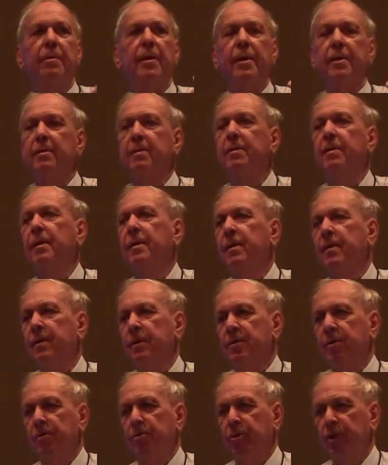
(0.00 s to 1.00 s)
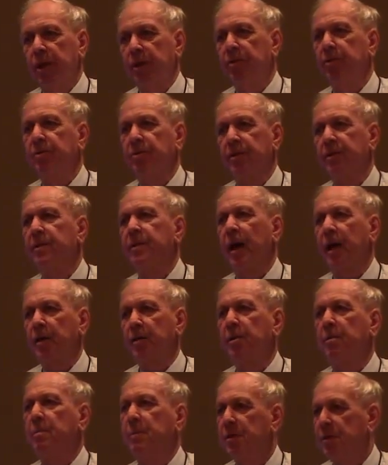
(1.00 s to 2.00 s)
that changes its
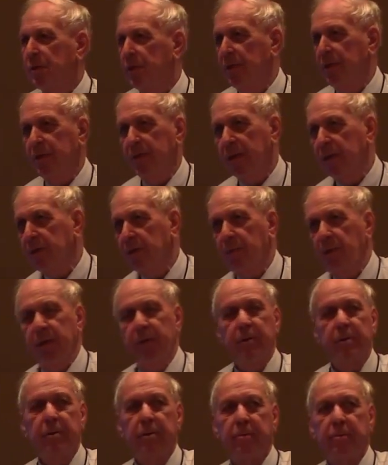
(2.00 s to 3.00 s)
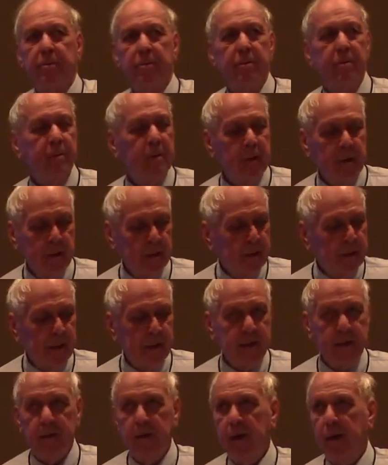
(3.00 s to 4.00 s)
occupancy, and that's why you go through,
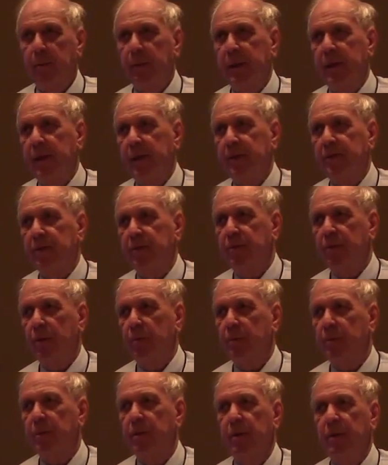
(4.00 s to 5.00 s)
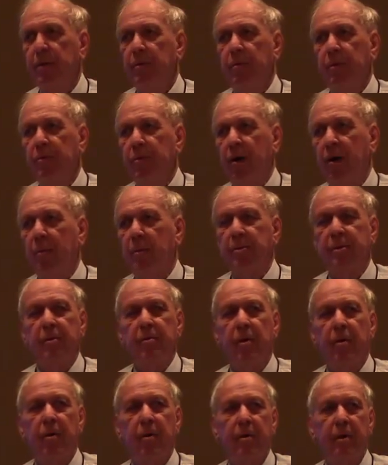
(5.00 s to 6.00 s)
I don't know how many isotopes, but almost
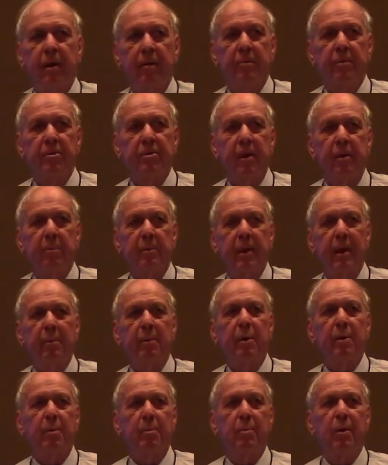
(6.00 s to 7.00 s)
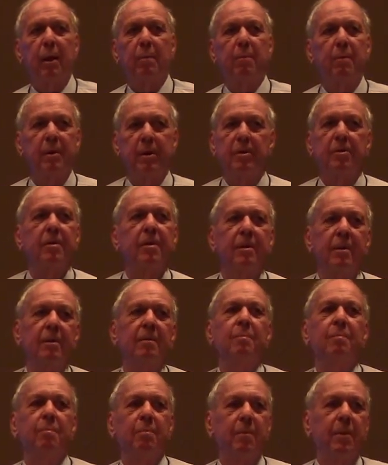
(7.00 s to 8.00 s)
all have the same chemical properties,
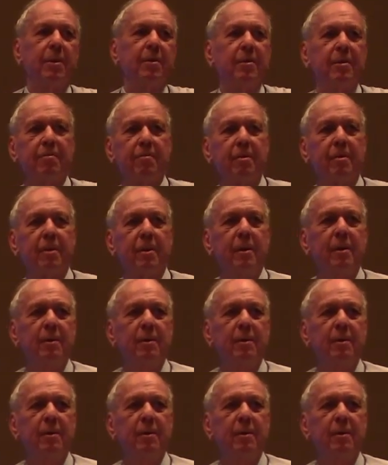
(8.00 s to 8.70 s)
but different